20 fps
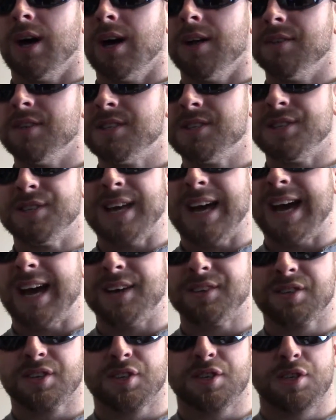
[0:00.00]
This is
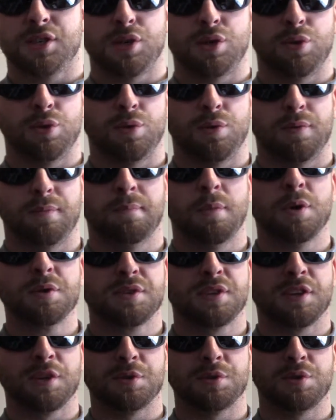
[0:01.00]
asked to most
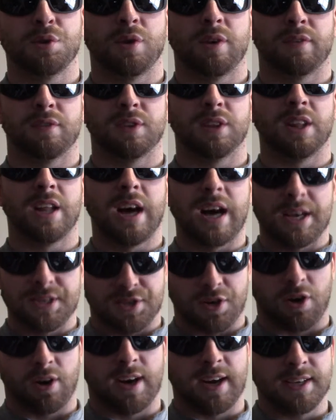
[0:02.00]
of those who have
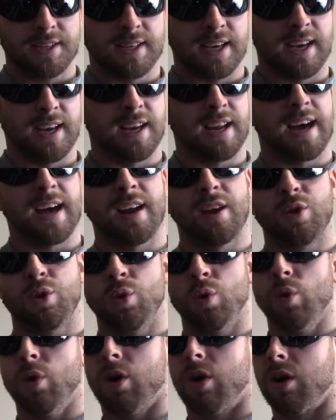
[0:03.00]
lost our eyesight, not
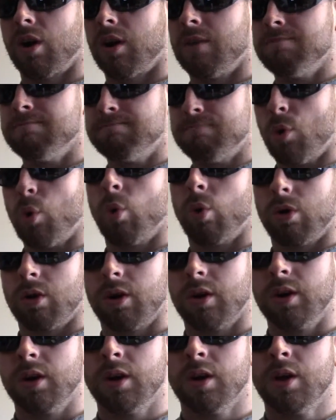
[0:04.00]
who are
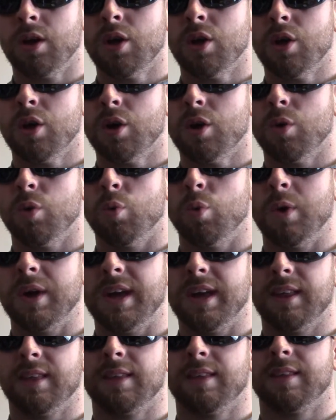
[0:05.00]
born
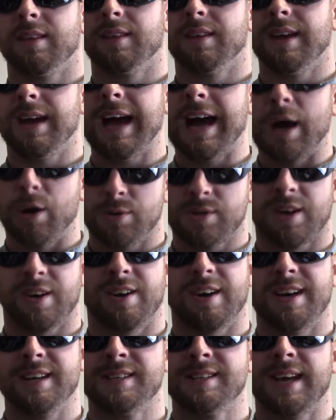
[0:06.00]
without
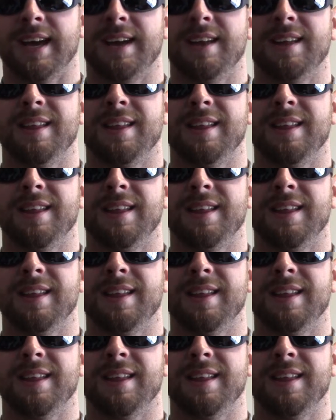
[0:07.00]
our eyesight.